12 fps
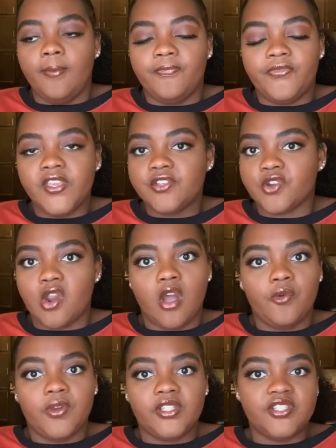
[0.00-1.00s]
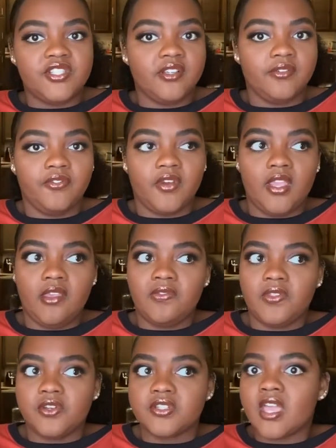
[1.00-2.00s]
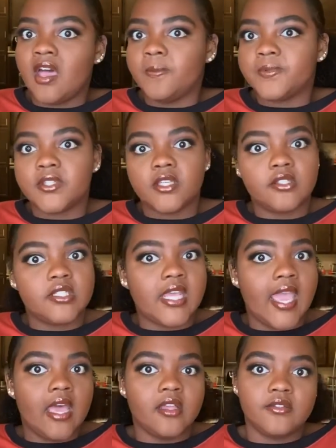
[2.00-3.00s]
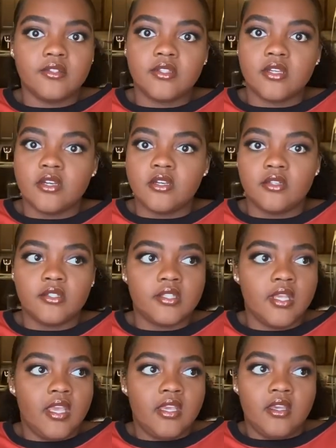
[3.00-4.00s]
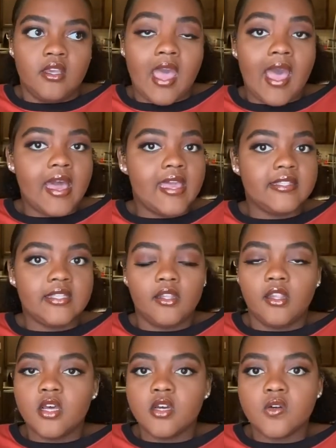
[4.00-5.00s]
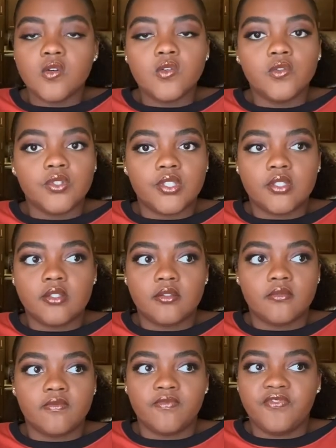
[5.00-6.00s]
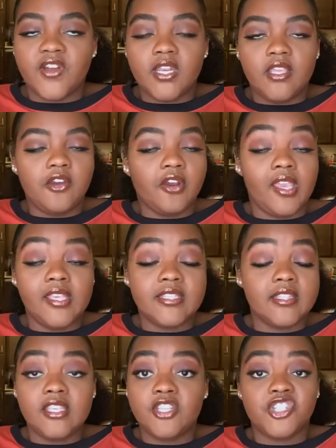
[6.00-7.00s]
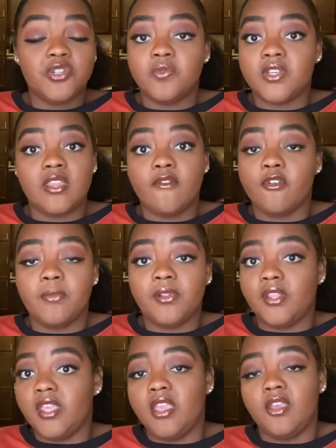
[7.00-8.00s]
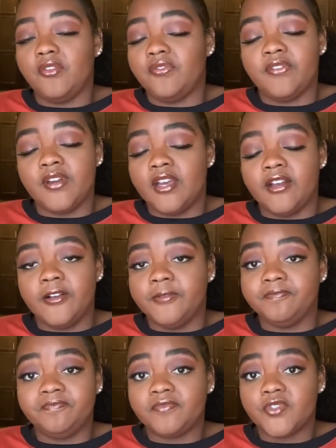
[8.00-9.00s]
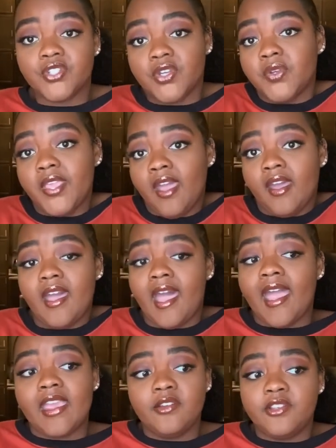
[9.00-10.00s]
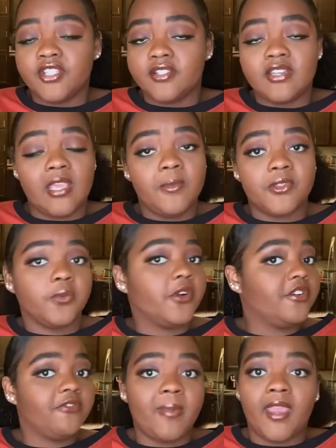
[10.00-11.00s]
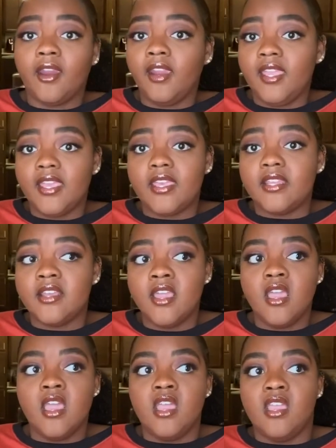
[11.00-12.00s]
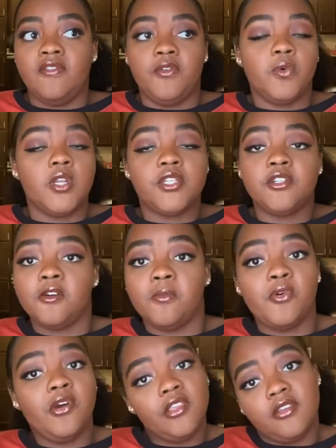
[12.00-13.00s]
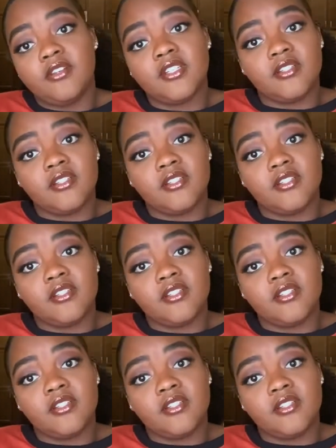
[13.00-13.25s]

Things are always different. There's ups, there's downs, there's highs and lows, funny, crazy things you would never believe. So yeah, I just name it the world of Berry, and if you wanted to know more, you'd